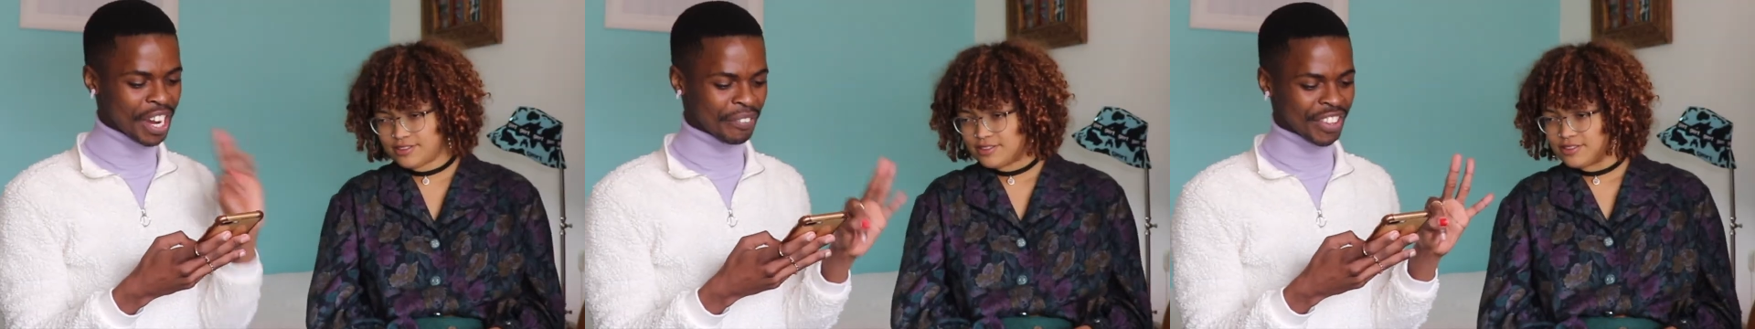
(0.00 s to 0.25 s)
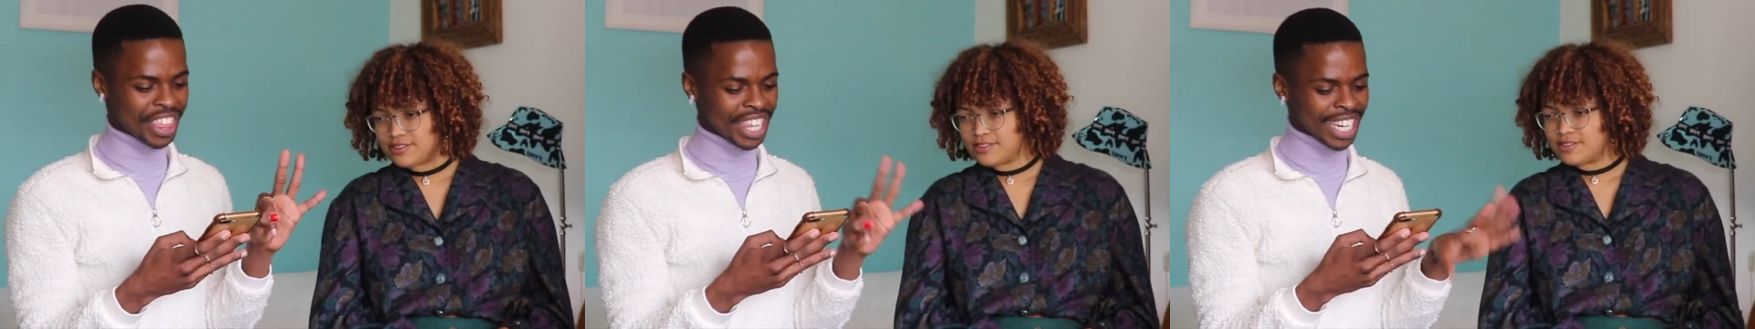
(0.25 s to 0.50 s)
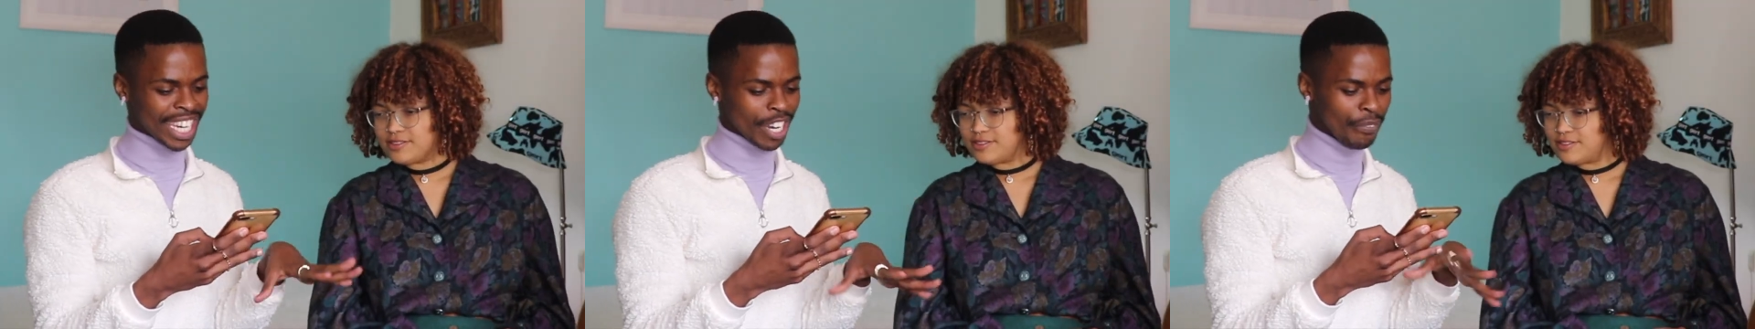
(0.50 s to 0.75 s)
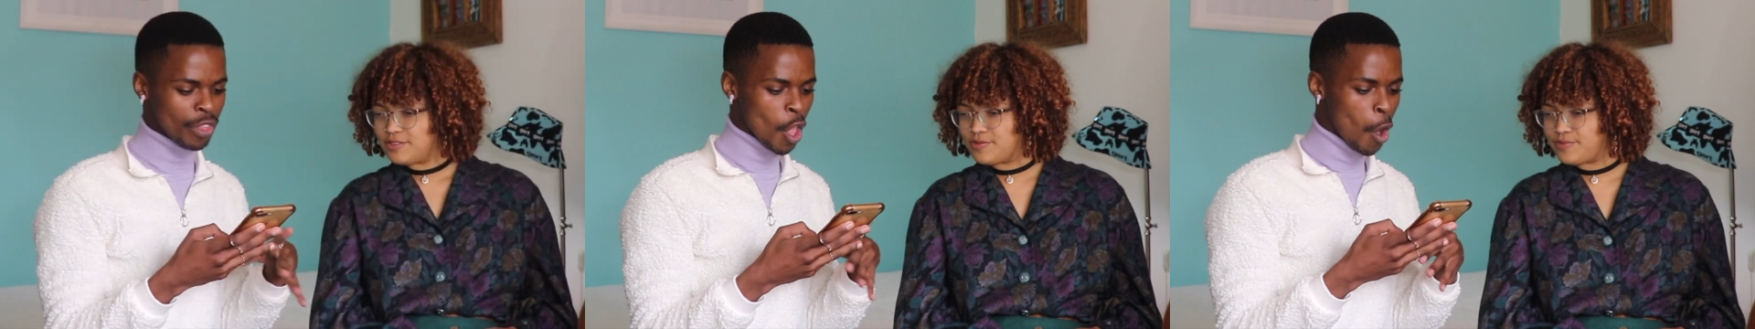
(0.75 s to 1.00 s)
Speaker 1: number three.
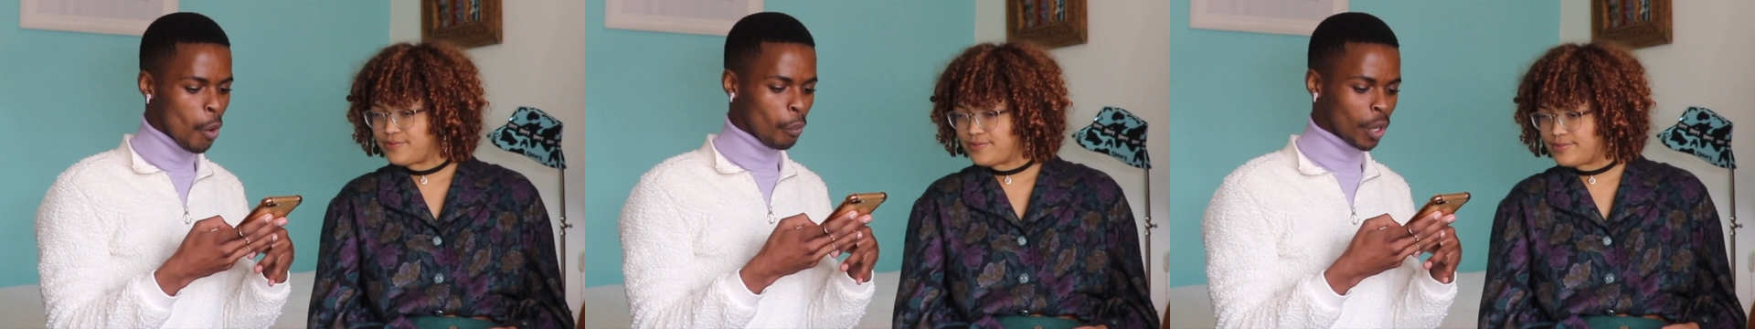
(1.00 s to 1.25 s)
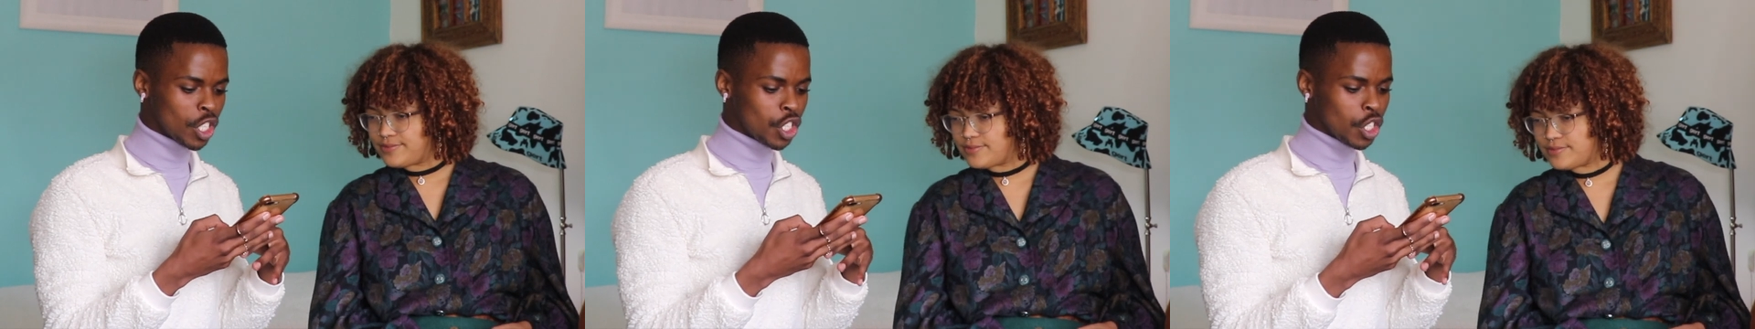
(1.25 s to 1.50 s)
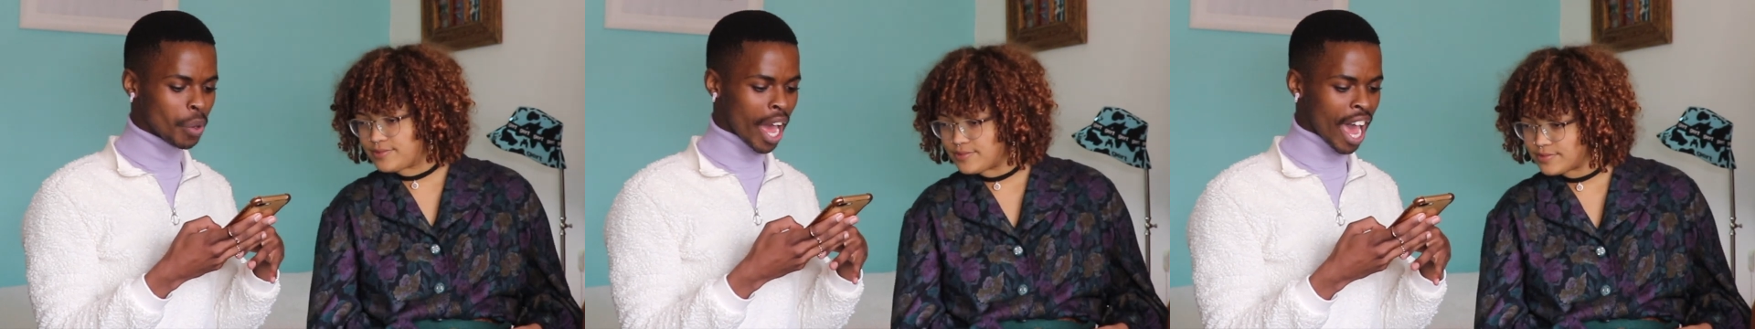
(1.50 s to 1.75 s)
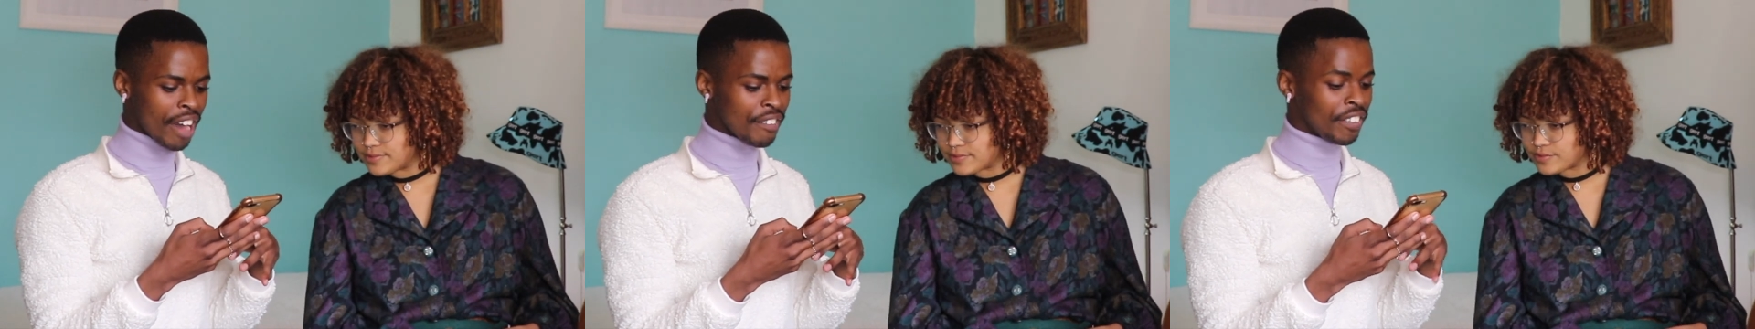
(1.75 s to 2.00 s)
What do you
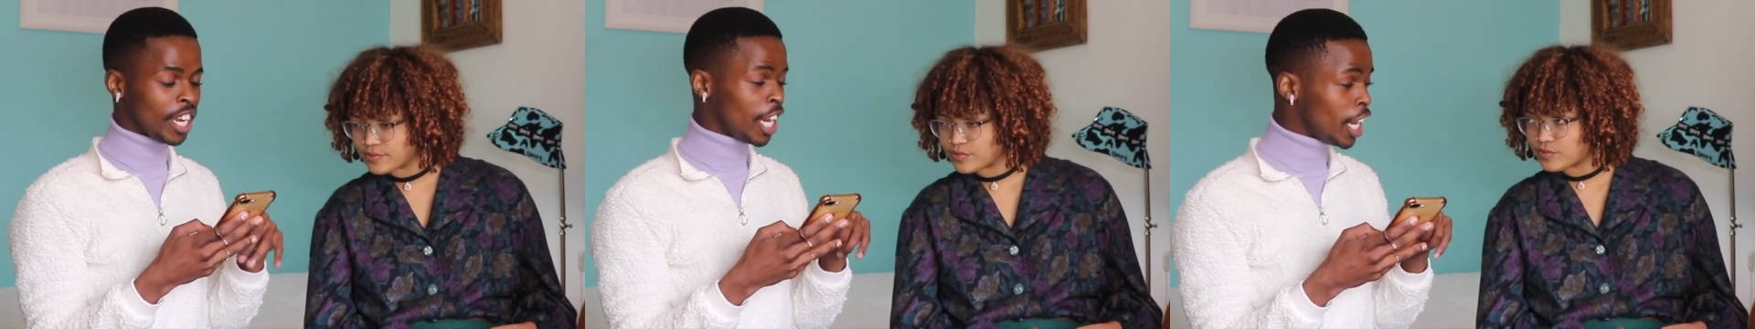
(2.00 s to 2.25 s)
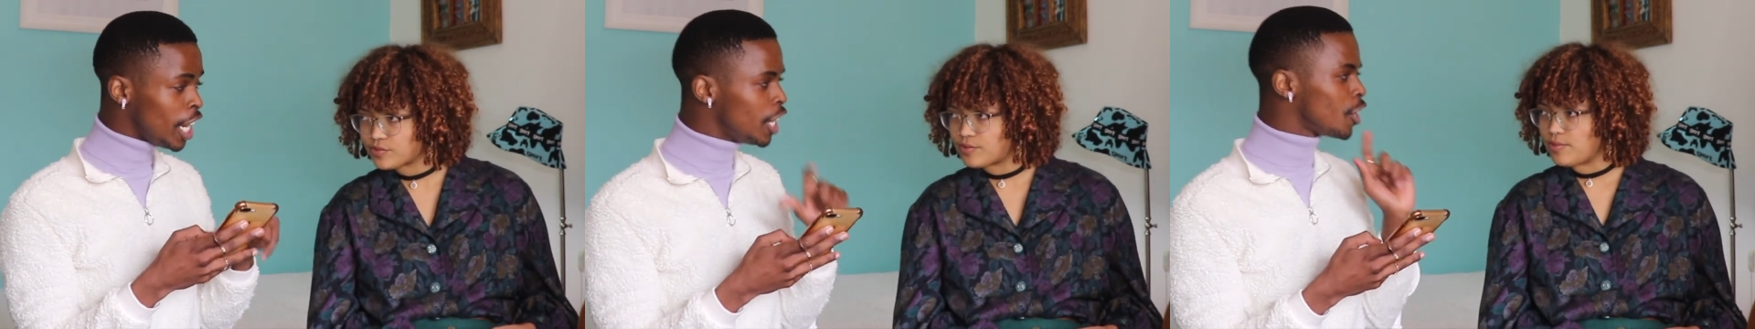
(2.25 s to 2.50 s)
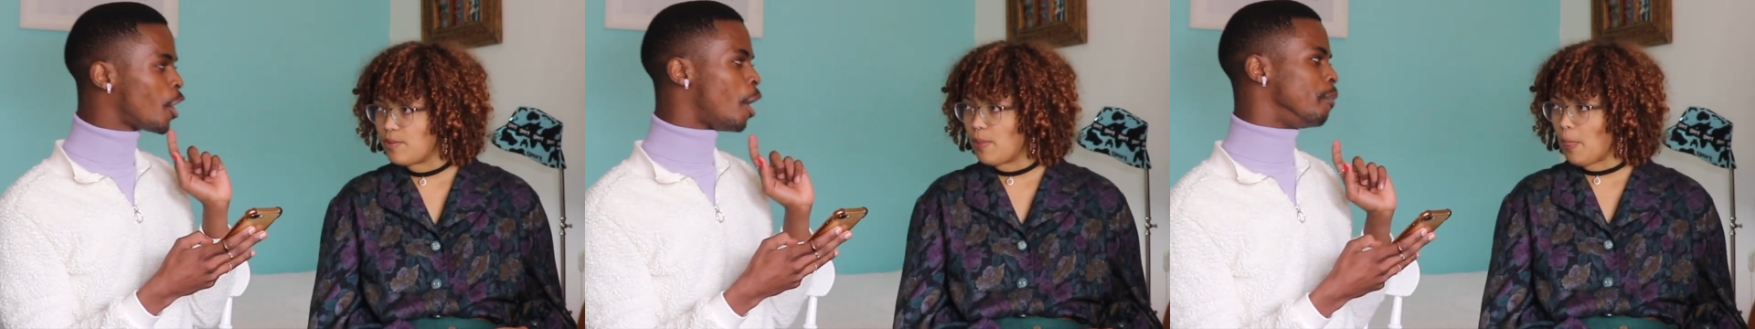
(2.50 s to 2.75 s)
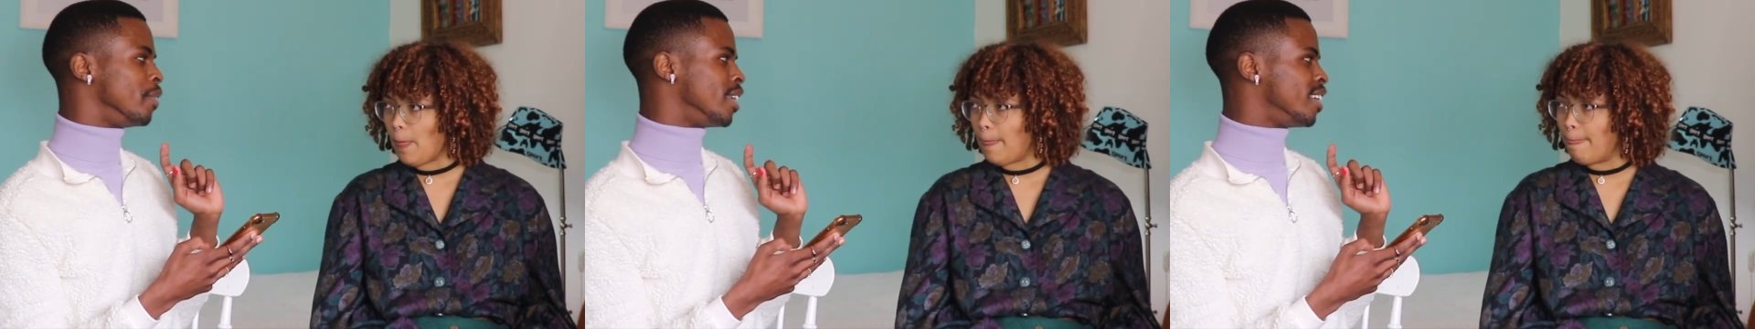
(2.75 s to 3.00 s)
have in
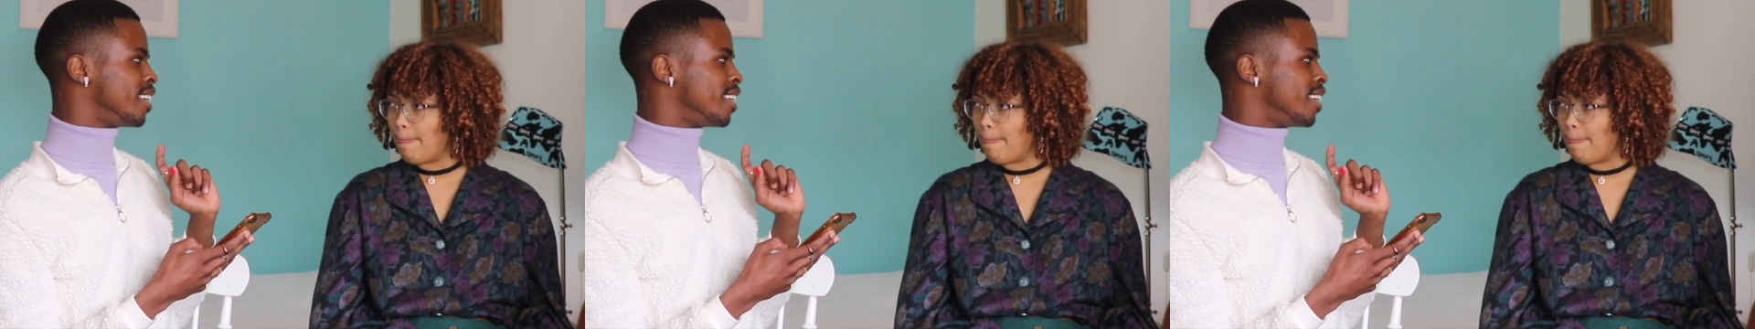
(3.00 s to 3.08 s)
common?